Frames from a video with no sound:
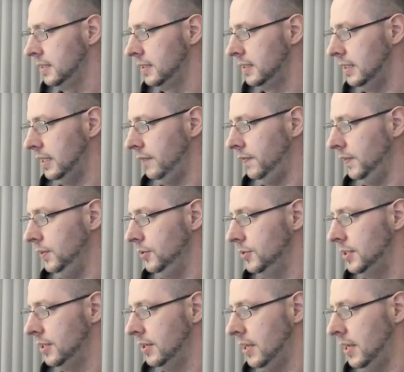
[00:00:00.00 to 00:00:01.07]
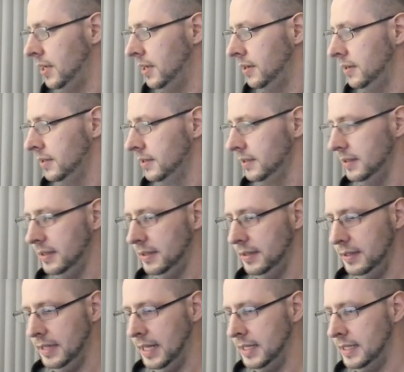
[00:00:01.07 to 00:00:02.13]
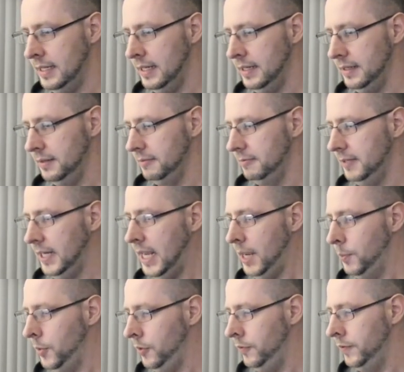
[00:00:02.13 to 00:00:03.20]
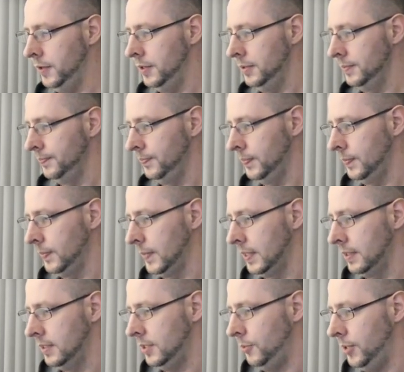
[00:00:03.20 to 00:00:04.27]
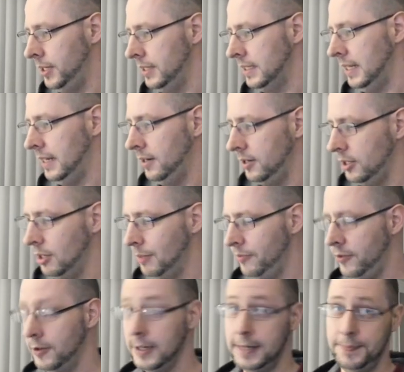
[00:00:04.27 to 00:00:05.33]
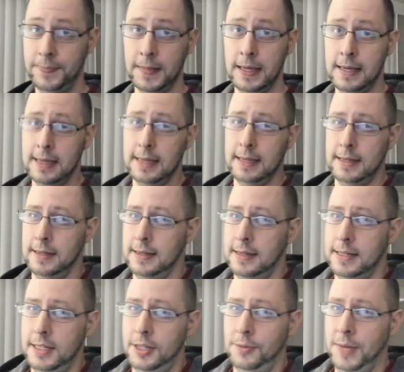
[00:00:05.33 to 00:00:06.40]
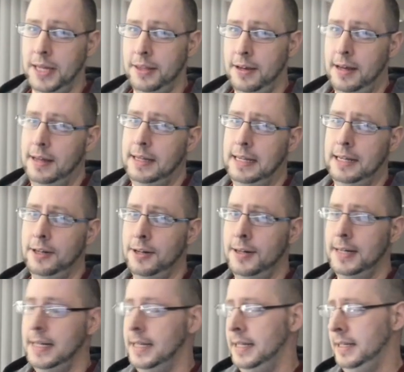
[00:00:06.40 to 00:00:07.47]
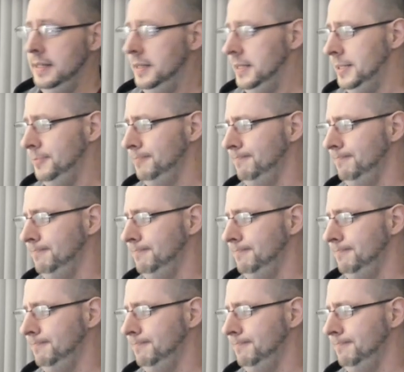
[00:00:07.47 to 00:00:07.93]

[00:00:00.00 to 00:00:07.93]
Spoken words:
If you lose your car, that's it. Game over." So what do you say? Are you up for it? So my thought here is,